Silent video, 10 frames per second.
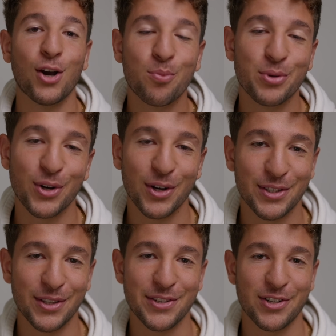hope you got
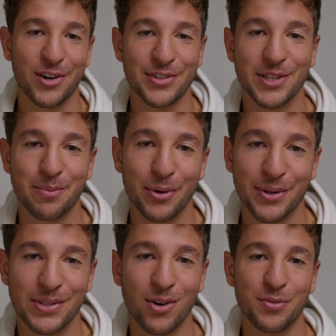the sarcastic
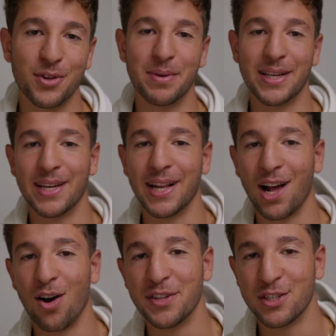point of the beginning
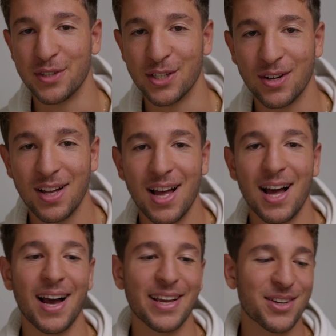of this video.
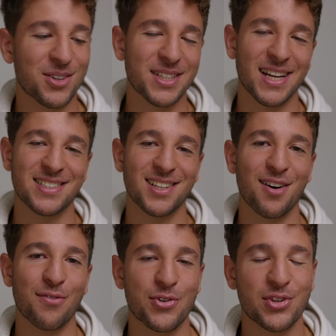I know that,
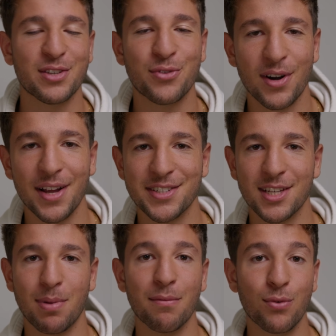unfortunately for us,
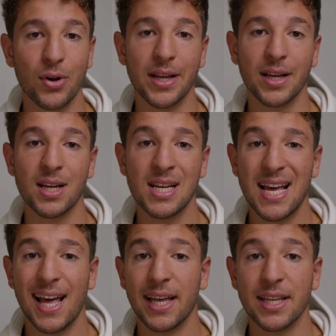pump foiling
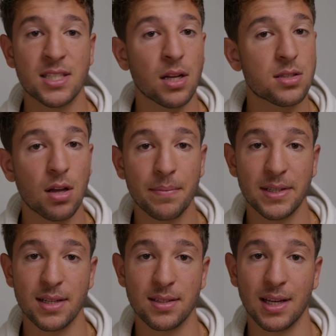is not something
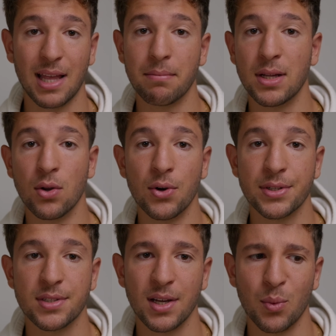that can be
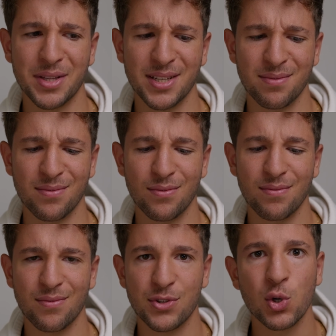learned within
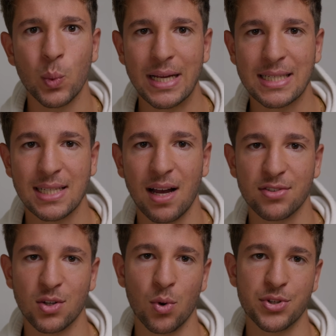2 weeks
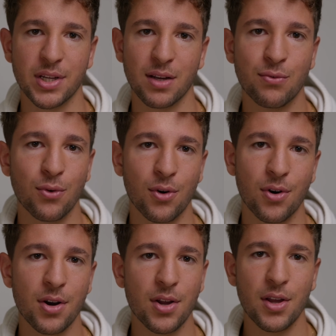after watching
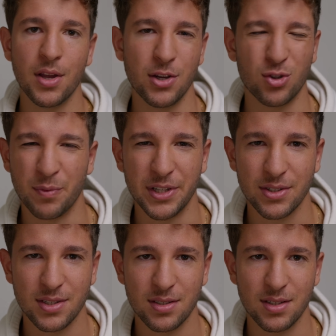4 YouTube
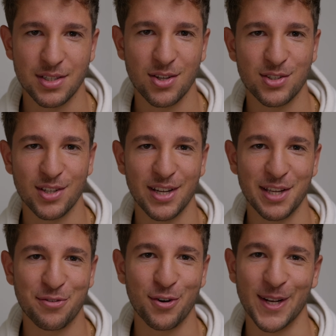videos. It's not
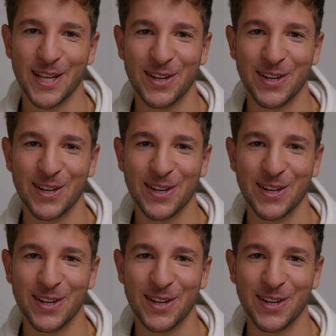e-foiling,